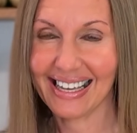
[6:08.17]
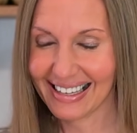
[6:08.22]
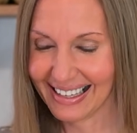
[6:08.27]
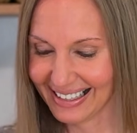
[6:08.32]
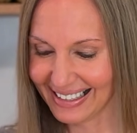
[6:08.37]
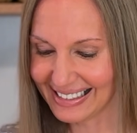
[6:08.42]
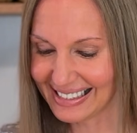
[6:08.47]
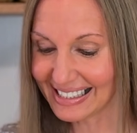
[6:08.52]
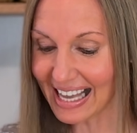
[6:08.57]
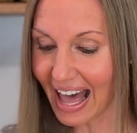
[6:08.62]

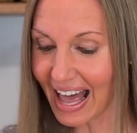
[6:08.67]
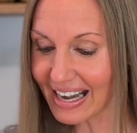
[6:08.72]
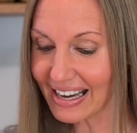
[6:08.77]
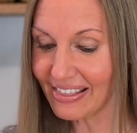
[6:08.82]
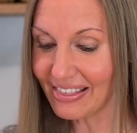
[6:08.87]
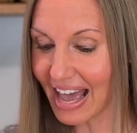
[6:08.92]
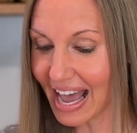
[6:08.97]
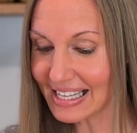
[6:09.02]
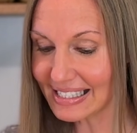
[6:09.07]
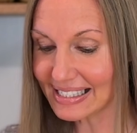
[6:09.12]
It's kind of
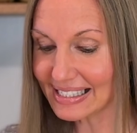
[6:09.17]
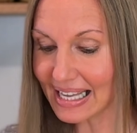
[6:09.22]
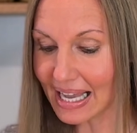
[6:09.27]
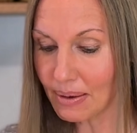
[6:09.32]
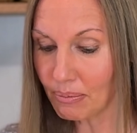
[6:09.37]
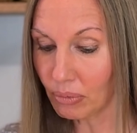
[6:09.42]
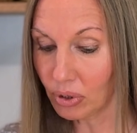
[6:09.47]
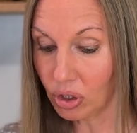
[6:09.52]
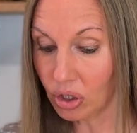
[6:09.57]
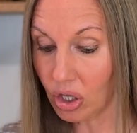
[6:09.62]
that
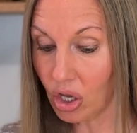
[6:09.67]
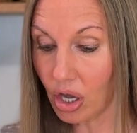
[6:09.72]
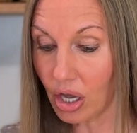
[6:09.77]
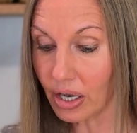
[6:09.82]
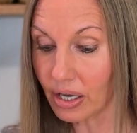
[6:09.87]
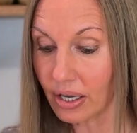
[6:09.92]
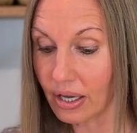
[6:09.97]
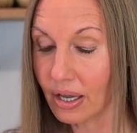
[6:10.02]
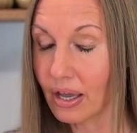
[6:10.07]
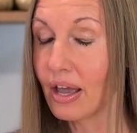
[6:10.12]
same
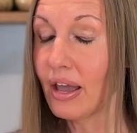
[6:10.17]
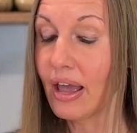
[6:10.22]
look.